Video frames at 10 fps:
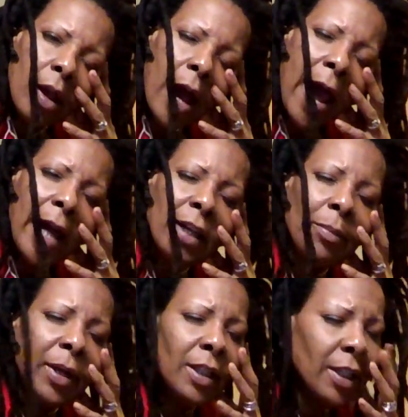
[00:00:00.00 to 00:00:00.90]
I had to
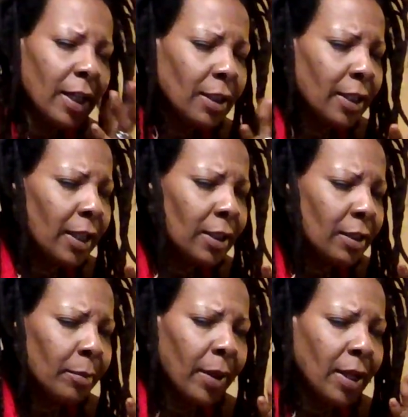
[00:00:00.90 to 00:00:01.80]
take tests
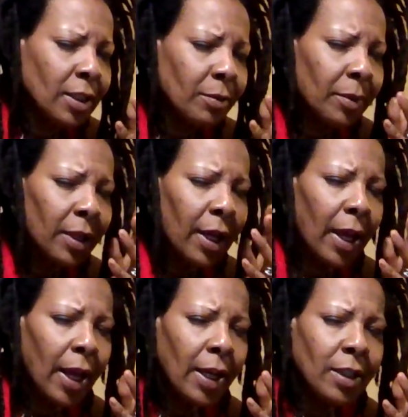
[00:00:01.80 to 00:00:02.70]
and pass them and get
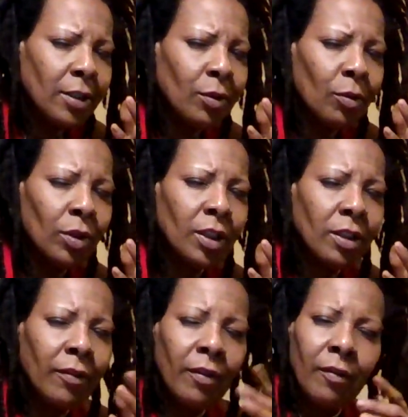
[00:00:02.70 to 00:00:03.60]
A's and all this
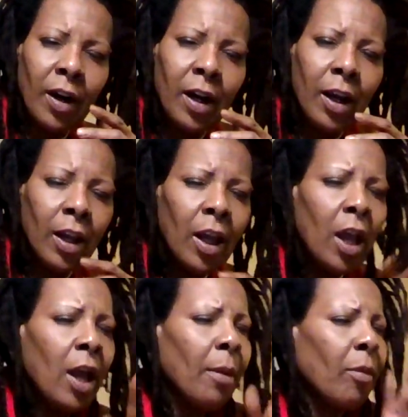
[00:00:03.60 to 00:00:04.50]
stuff, and right now,
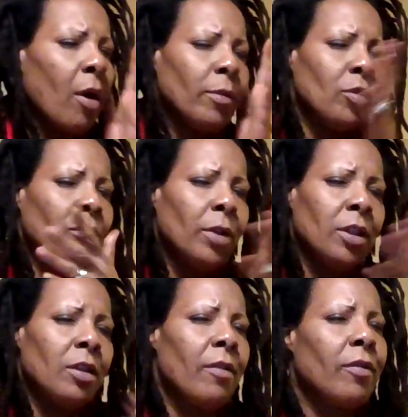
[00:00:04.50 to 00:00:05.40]
probably too much
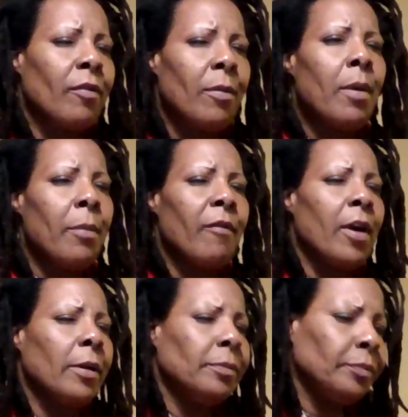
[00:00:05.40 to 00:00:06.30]
stuff to remember, right?